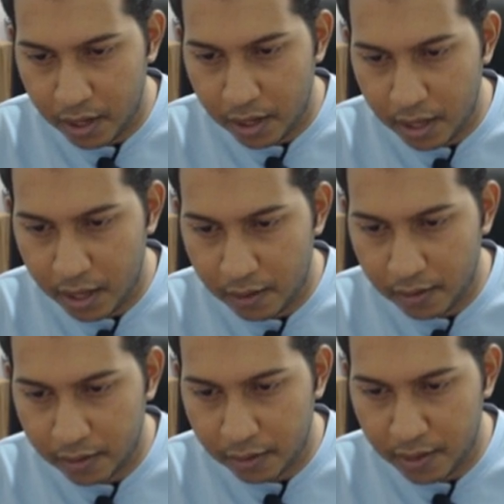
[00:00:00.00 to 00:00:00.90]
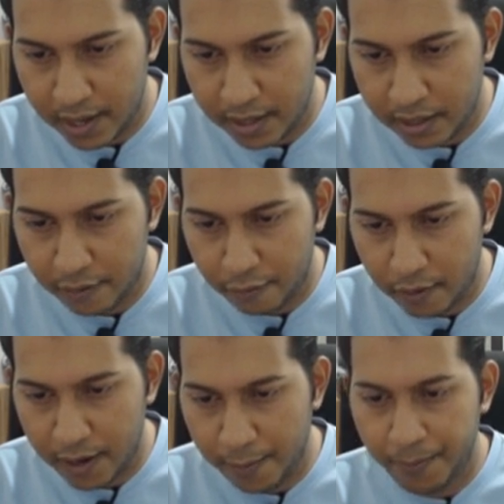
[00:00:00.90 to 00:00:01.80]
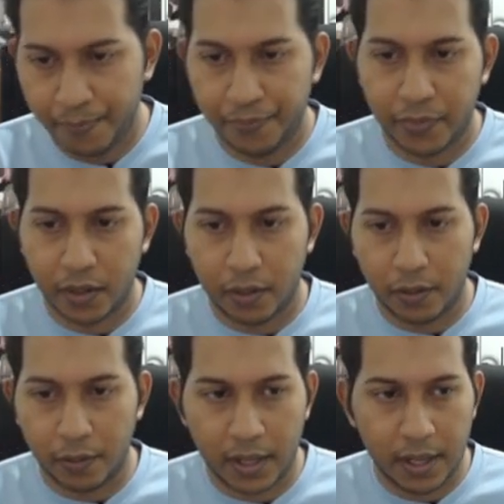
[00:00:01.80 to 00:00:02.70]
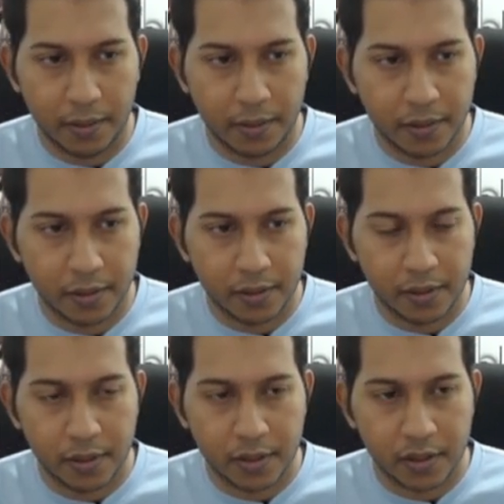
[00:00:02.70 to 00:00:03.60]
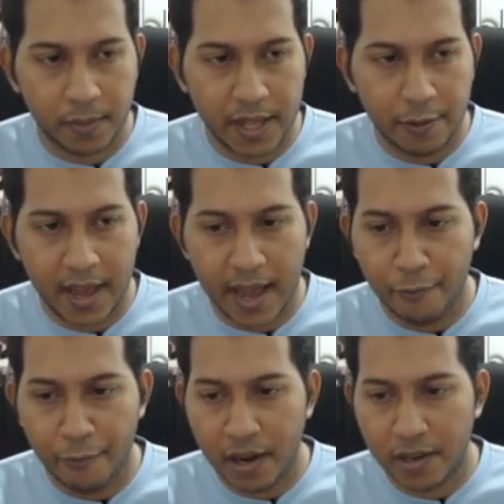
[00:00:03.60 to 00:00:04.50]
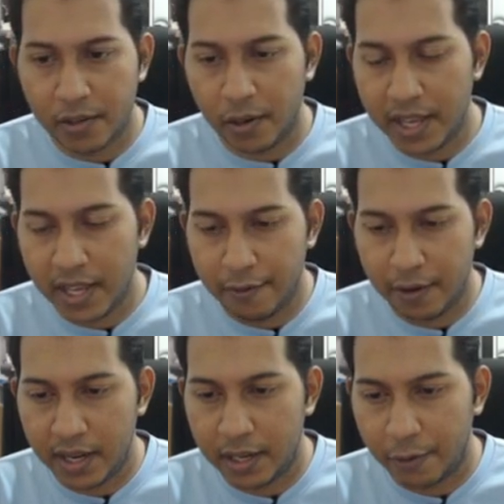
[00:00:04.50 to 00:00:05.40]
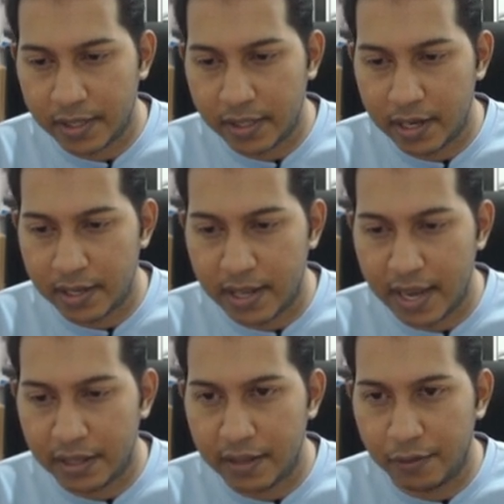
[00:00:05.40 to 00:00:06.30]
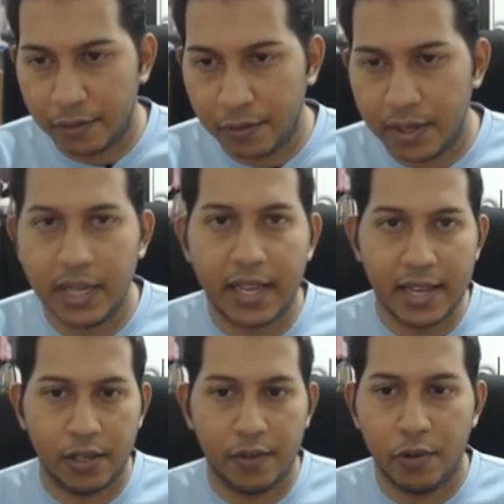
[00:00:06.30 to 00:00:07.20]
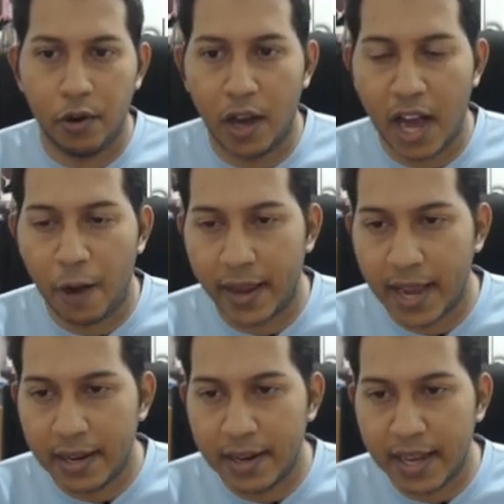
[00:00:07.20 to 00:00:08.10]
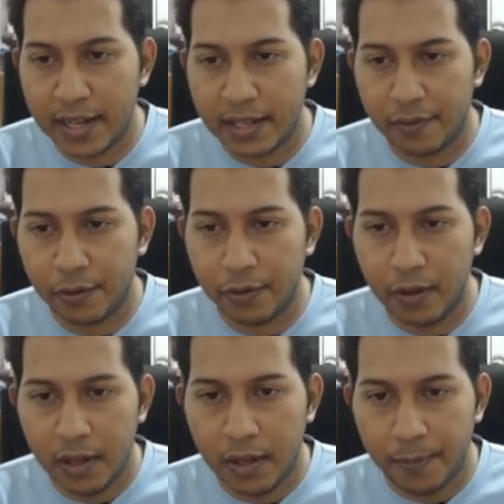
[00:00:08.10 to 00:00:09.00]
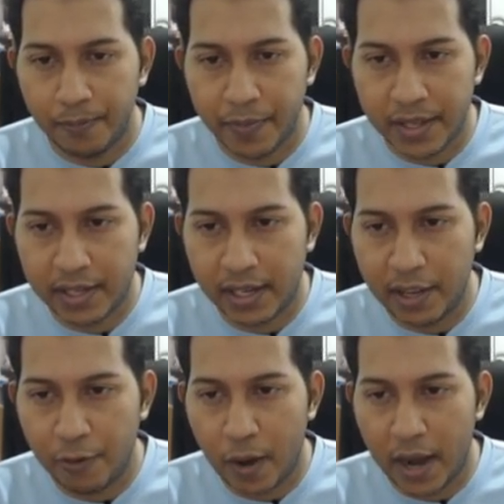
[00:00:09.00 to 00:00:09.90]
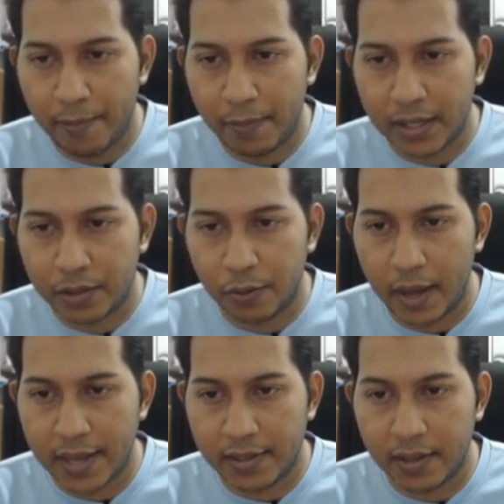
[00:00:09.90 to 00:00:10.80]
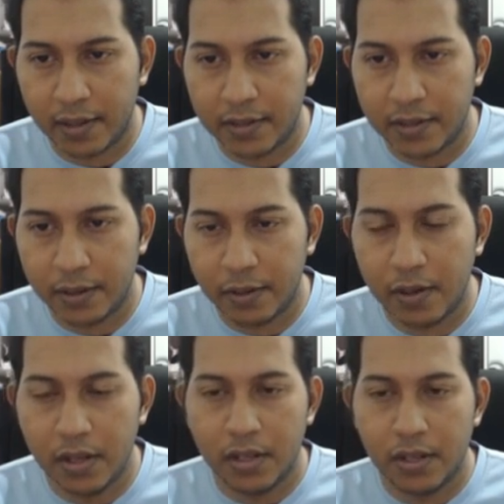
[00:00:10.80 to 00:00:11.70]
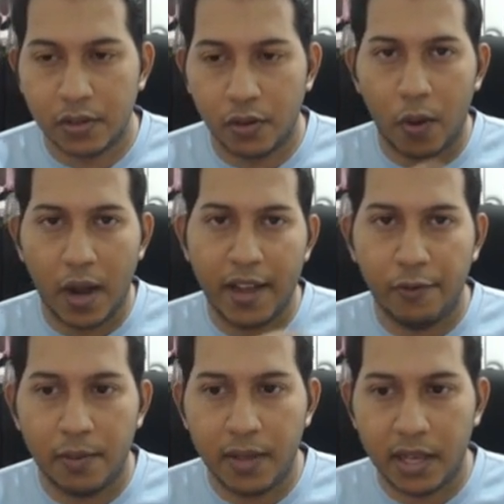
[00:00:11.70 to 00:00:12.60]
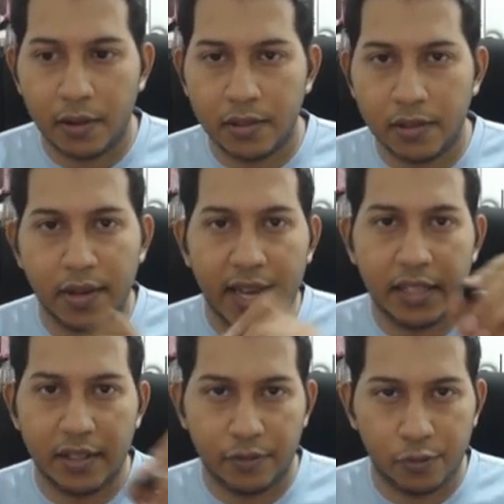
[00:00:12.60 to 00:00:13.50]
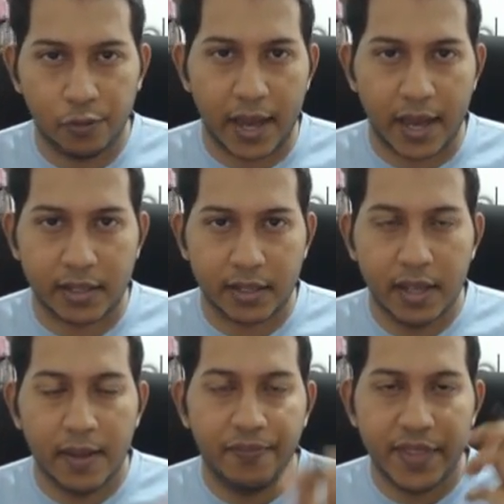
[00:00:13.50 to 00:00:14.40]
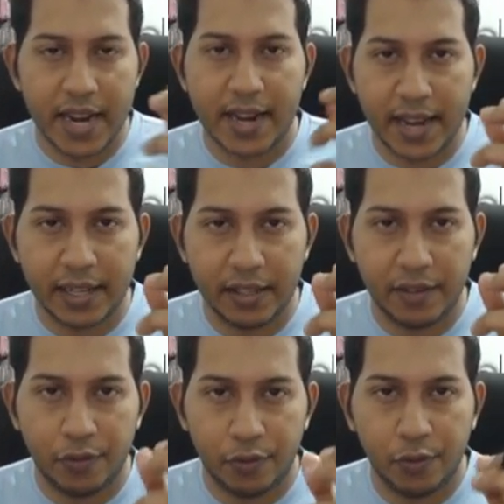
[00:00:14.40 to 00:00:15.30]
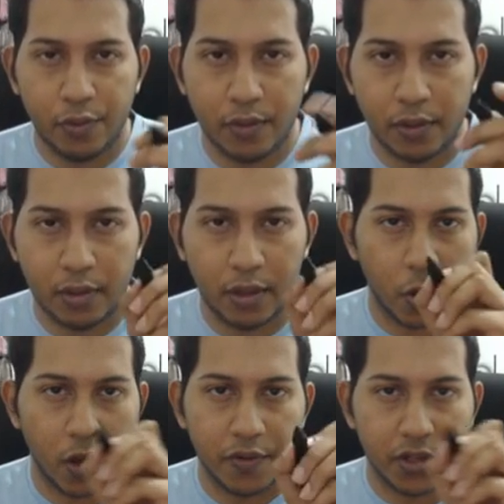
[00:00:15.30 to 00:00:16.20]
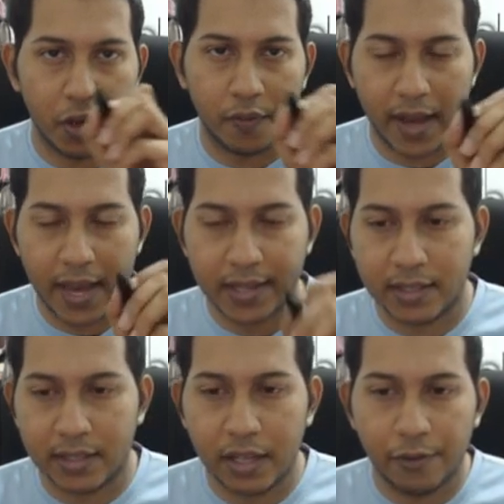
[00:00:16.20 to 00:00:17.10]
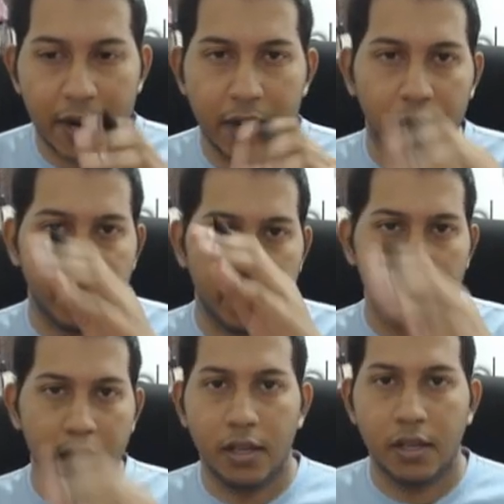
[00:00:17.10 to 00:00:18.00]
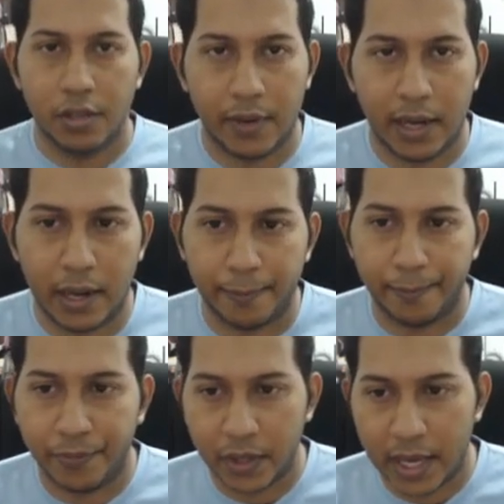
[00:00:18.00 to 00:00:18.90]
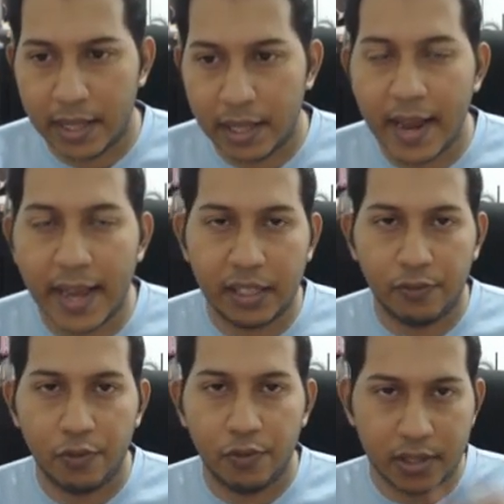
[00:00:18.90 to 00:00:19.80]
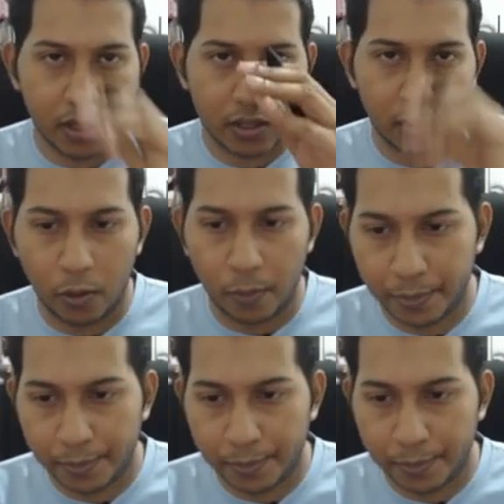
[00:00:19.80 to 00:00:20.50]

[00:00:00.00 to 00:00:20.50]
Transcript: equals to -1. Okay, so by the way, m1 is already given in the question, is -2. In case if you don't know how I get the -2, basically y plus 2x equals 0, so y will be equals to -2x. That -2, the coefficient of x, is the gradient of the straight line. Okay, the -2 is the slope.